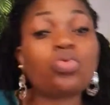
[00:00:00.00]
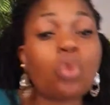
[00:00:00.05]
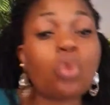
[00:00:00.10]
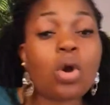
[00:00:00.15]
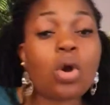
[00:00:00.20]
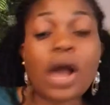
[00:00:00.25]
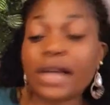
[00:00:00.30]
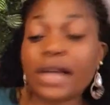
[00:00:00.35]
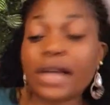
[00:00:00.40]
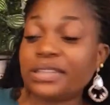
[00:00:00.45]

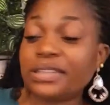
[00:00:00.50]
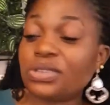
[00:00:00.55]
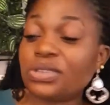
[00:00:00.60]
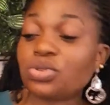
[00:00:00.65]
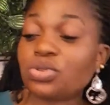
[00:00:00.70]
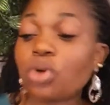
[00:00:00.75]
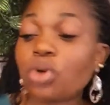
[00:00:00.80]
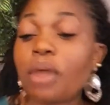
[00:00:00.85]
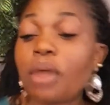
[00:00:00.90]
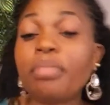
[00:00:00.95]
and
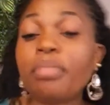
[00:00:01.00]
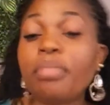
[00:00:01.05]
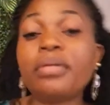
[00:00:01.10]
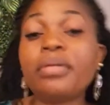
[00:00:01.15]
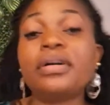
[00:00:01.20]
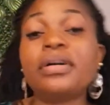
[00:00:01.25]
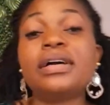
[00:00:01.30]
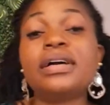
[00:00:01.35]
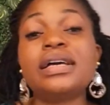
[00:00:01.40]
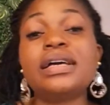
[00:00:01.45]
drop
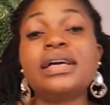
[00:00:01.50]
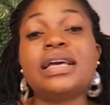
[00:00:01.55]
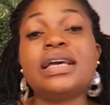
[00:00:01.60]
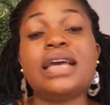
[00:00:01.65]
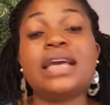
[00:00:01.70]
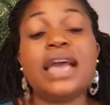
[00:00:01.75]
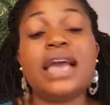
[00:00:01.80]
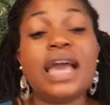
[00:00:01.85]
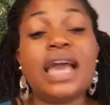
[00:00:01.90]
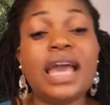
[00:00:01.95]

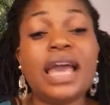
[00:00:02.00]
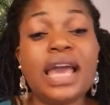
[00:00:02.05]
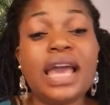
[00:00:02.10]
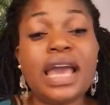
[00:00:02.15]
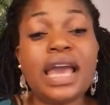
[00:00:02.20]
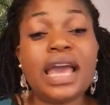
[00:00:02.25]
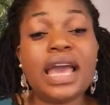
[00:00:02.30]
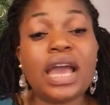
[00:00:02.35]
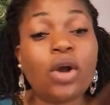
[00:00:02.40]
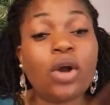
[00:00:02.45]

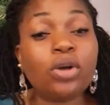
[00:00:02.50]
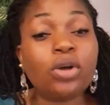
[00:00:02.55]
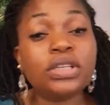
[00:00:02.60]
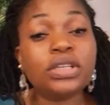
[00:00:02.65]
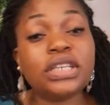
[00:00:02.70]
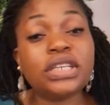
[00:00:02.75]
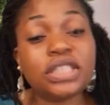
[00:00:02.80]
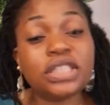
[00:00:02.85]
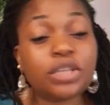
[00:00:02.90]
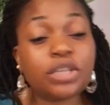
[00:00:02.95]
in
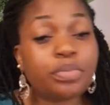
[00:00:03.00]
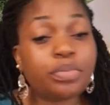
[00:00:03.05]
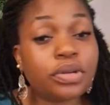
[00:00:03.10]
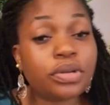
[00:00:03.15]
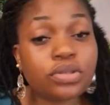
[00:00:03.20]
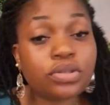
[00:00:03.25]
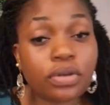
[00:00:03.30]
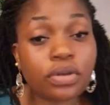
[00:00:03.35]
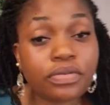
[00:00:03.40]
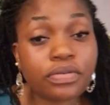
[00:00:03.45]
the post
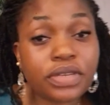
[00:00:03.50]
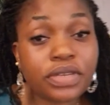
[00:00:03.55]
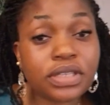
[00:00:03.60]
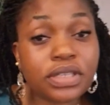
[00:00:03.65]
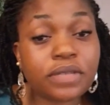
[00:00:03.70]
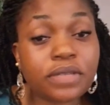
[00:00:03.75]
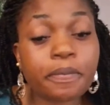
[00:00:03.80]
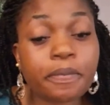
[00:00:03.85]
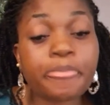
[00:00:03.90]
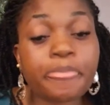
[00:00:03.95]
office.
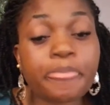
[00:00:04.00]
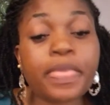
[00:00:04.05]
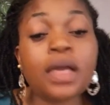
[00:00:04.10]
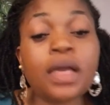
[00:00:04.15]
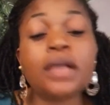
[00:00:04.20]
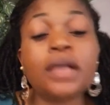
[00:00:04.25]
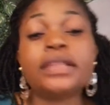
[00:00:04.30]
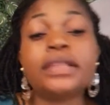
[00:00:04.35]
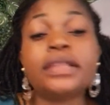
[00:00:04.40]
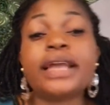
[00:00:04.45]

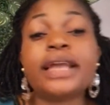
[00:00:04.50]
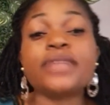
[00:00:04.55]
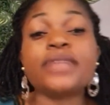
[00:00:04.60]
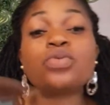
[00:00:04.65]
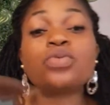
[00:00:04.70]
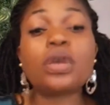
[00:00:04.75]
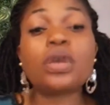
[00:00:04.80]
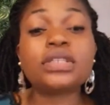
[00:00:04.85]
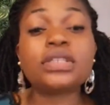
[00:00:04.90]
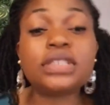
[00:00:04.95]
That
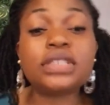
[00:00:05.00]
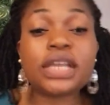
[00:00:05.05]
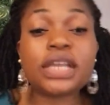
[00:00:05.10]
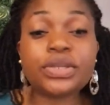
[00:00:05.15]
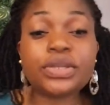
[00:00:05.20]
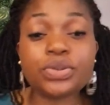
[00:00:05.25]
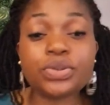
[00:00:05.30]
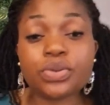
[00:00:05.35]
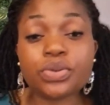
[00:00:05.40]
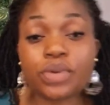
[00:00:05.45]
what they
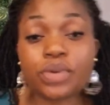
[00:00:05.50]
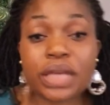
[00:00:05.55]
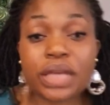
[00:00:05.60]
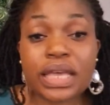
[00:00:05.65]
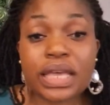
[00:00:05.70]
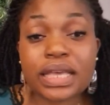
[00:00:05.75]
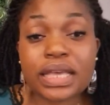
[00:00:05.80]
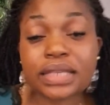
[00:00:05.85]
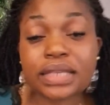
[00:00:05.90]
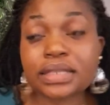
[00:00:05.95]
do
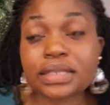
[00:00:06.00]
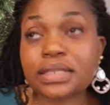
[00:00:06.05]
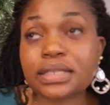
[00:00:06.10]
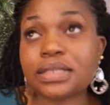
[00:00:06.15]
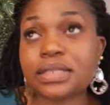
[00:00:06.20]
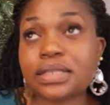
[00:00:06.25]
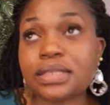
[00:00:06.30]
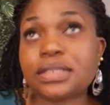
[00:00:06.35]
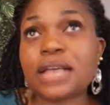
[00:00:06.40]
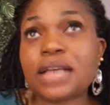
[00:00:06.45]
is,
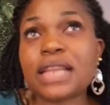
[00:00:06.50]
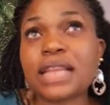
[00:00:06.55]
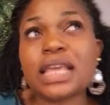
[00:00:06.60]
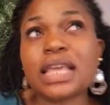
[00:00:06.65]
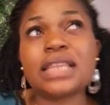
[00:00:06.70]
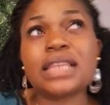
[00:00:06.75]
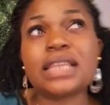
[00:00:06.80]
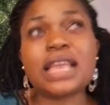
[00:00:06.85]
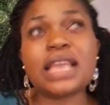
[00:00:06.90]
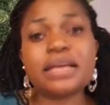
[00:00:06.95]
I think
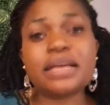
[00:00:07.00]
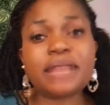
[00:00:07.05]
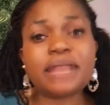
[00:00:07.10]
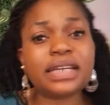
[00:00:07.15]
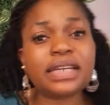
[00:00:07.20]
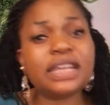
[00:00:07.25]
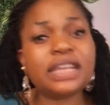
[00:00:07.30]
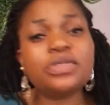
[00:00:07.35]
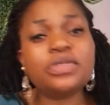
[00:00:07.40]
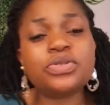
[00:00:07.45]
they
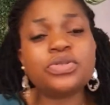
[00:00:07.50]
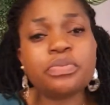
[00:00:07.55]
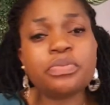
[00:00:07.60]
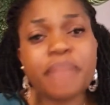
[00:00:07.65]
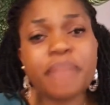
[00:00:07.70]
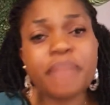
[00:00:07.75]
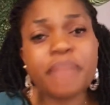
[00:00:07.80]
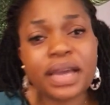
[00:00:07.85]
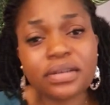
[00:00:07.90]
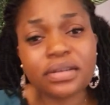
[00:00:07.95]
used to
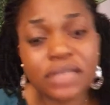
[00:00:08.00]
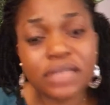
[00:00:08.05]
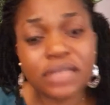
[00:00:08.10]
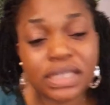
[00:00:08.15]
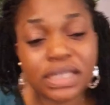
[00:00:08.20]
mail it.